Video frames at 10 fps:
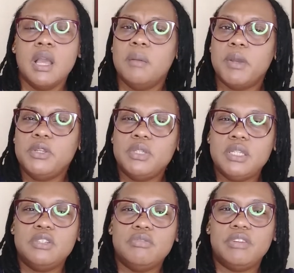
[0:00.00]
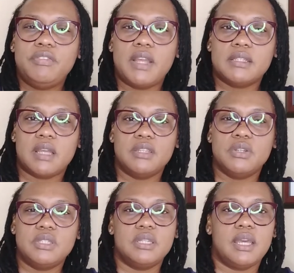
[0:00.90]
but you need to reflect on
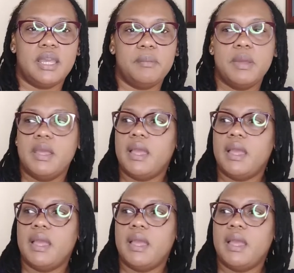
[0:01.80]
your time